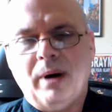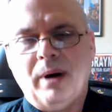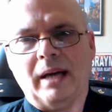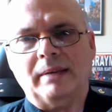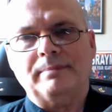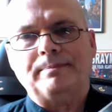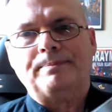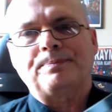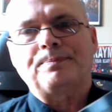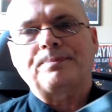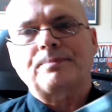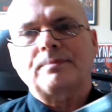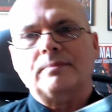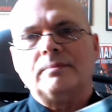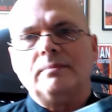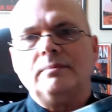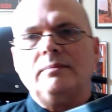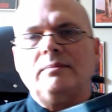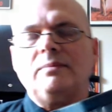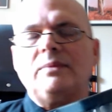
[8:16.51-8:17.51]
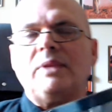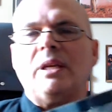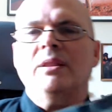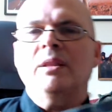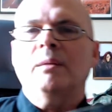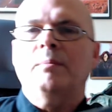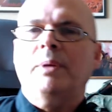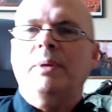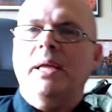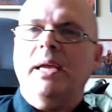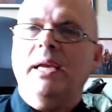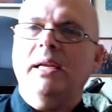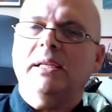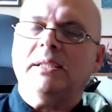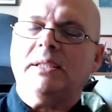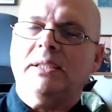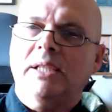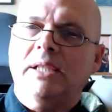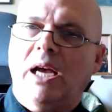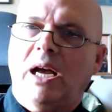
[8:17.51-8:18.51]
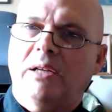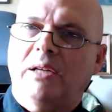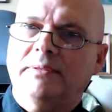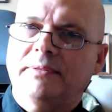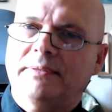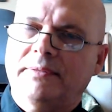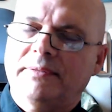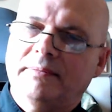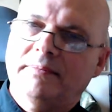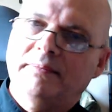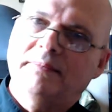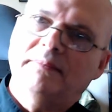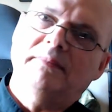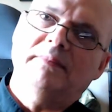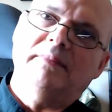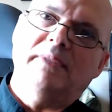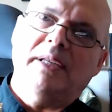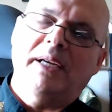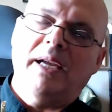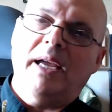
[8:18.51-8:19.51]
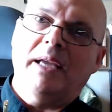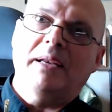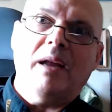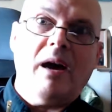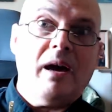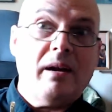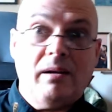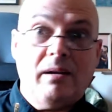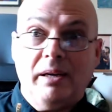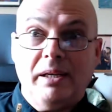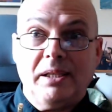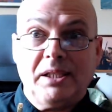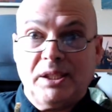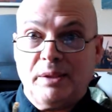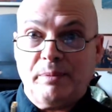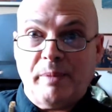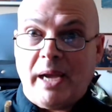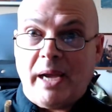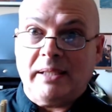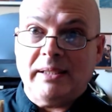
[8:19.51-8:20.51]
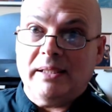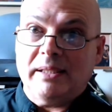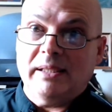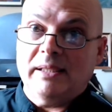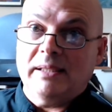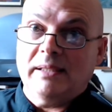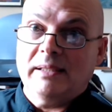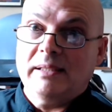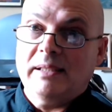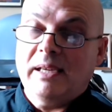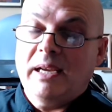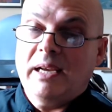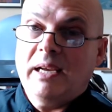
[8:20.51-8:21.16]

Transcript: But the blade itself, again, not unexpected,